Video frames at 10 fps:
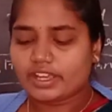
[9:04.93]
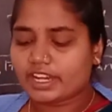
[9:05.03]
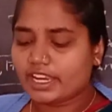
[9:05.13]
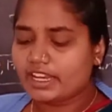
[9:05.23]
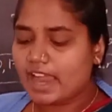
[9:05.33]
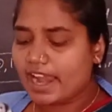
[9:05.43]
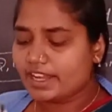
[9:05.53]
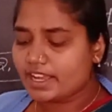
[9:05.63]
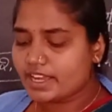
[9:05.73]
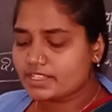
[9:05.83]

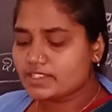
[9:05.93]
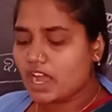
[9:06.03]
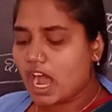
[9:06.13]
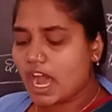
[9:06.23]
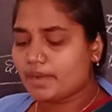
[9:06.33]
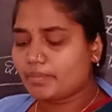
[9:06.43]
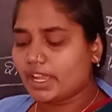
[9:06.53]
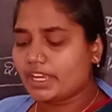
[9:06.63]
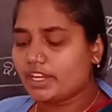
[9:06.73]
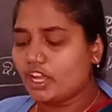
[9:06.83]
Greenlanders are
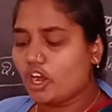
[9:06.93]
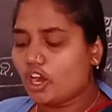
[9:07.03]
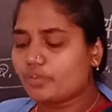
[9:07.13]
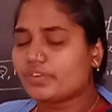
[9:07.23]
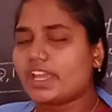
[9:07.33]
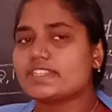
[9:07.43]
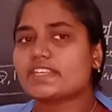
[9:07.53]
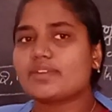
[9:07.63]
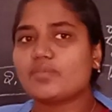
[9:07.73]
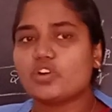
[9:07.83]
mainly of
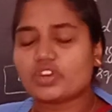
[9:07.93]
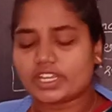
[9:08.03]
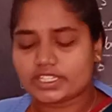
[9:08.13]
Eskimo